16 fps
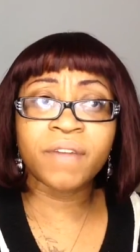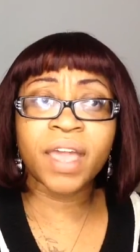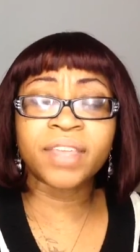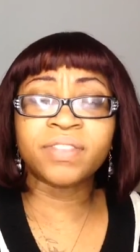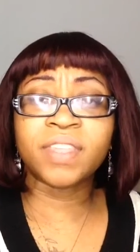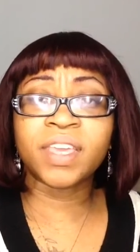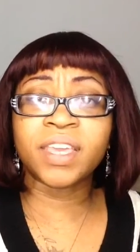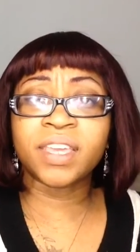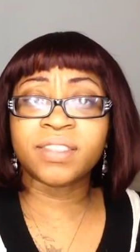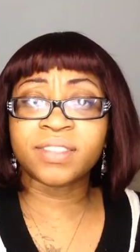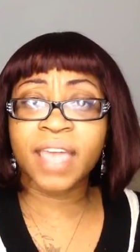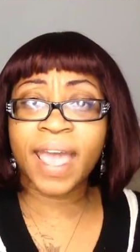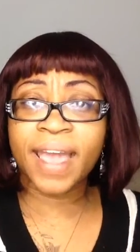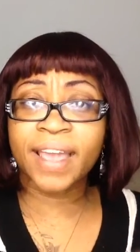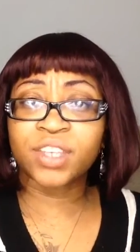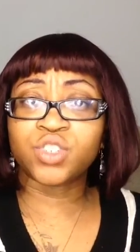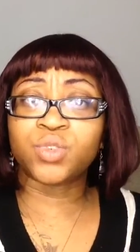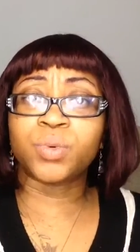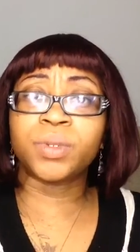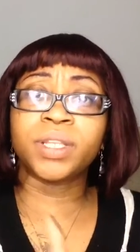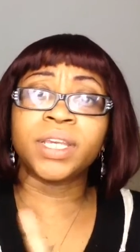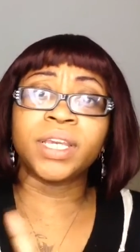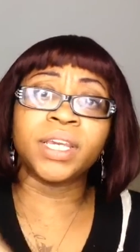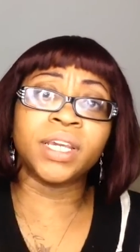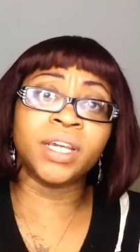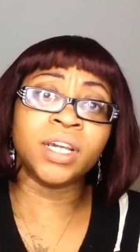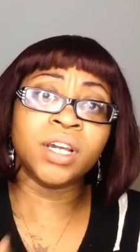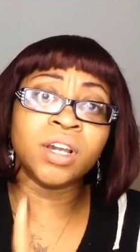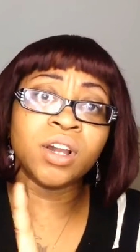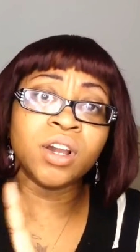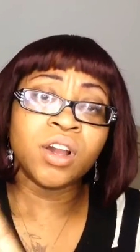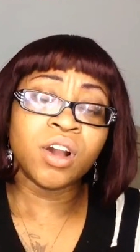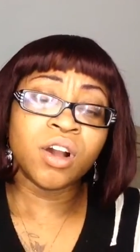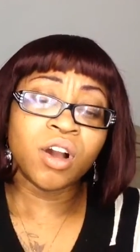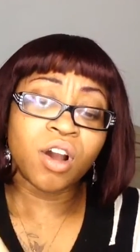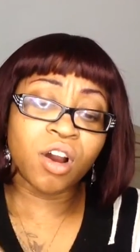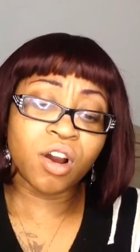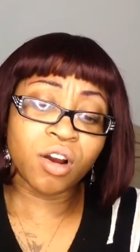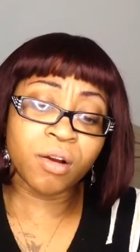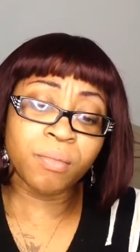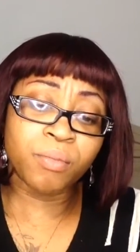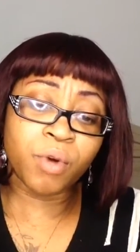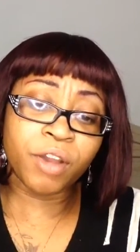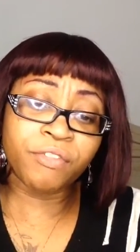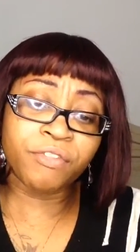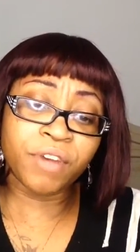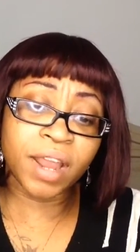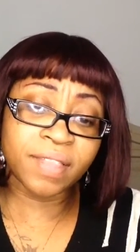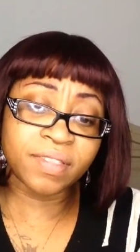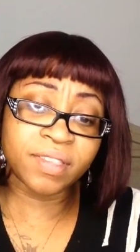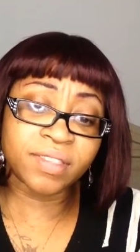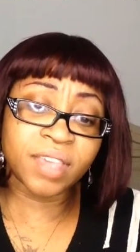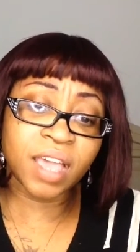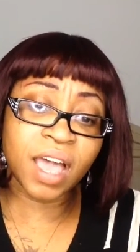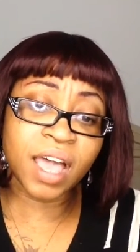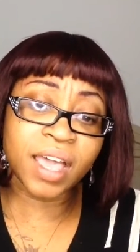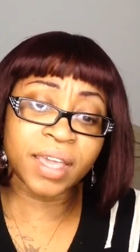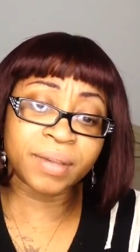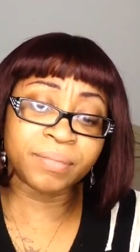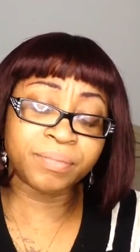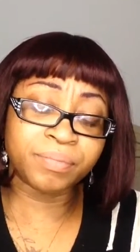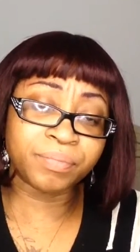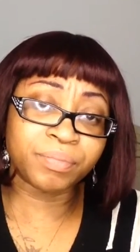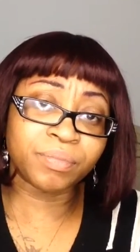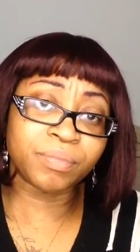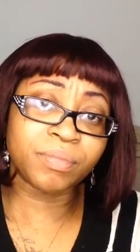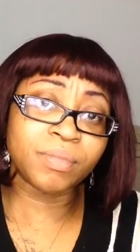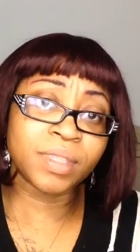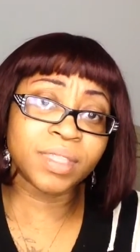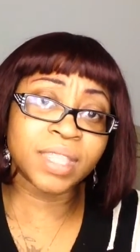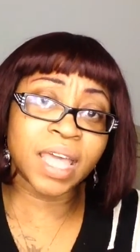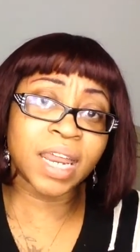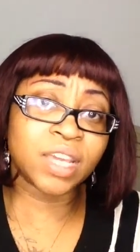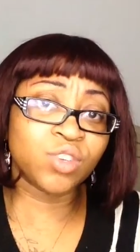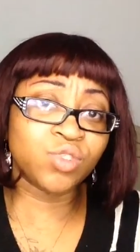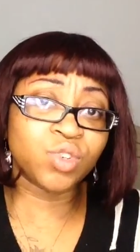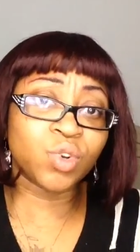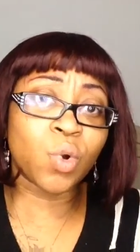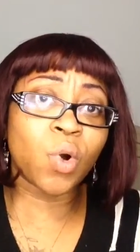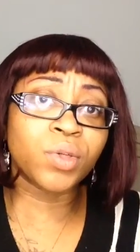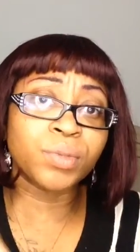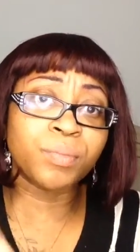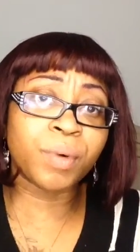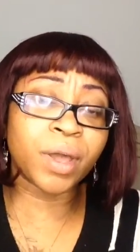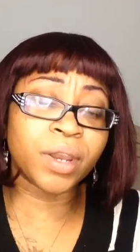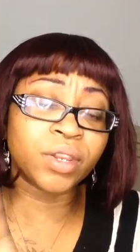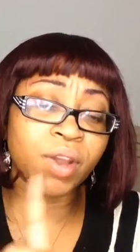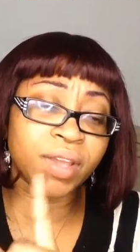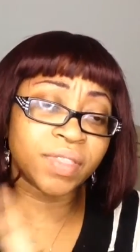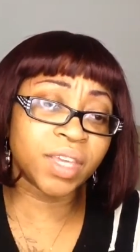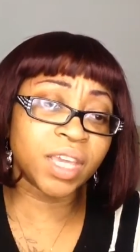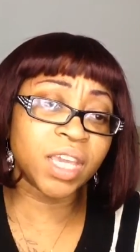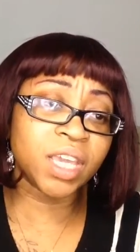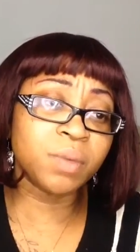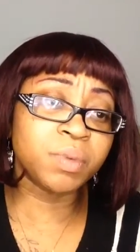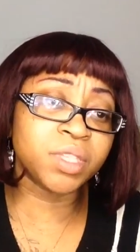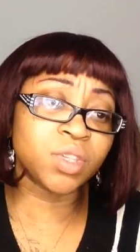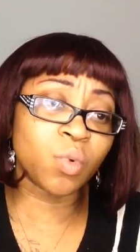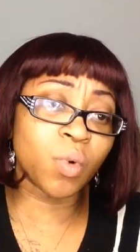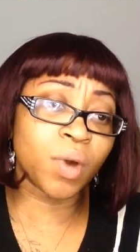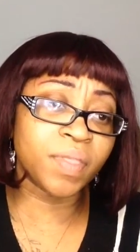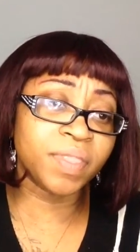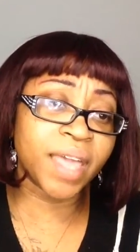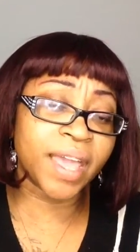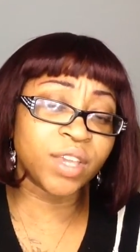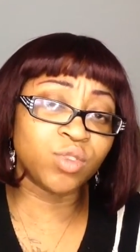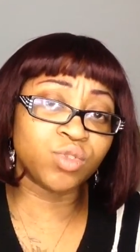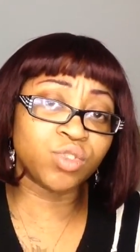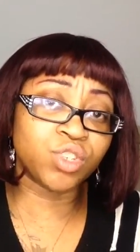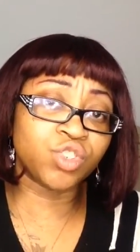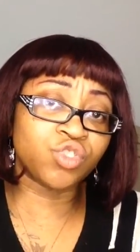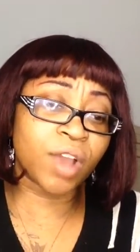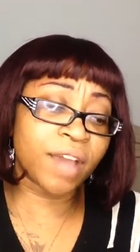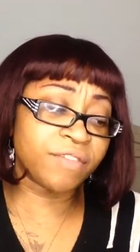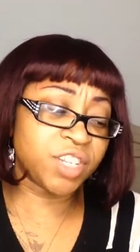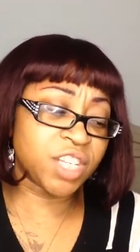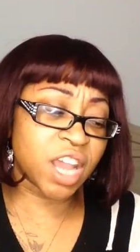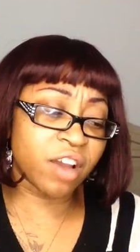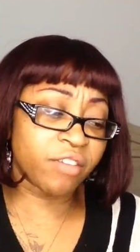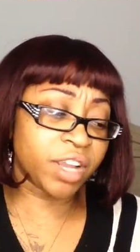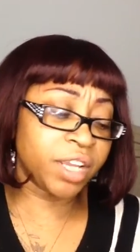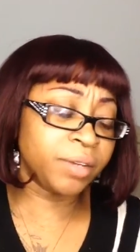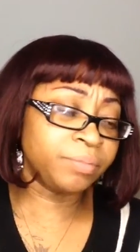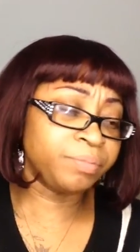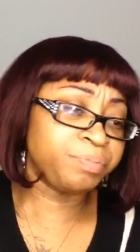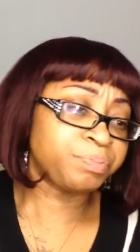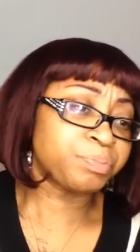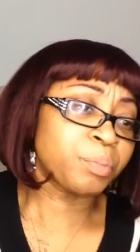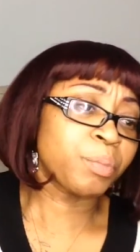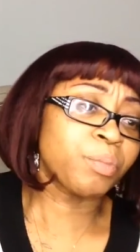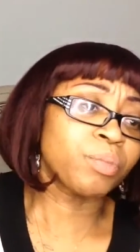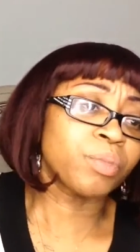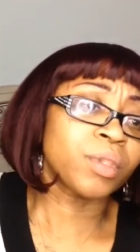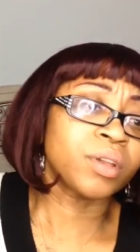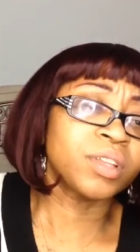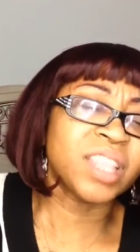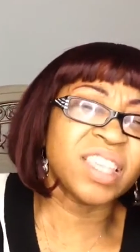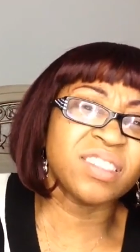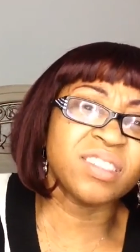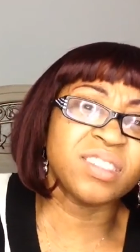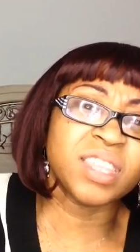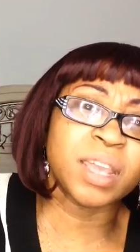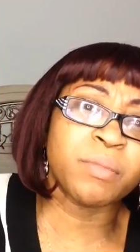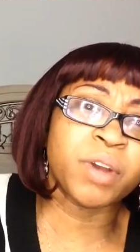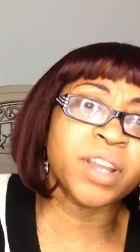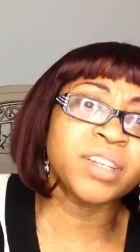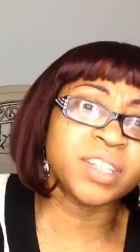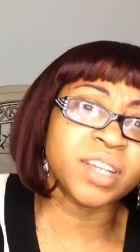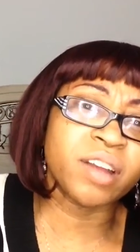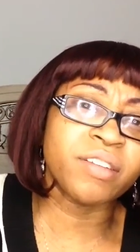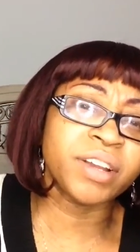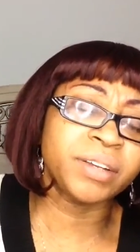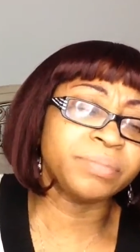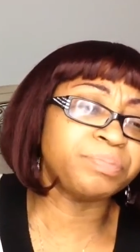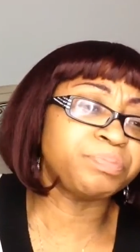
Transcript: I think it's actually her boyfriend at the time that I used to call the butler. I think he was the one that used to drive, Terry. That's his name, right? Terry.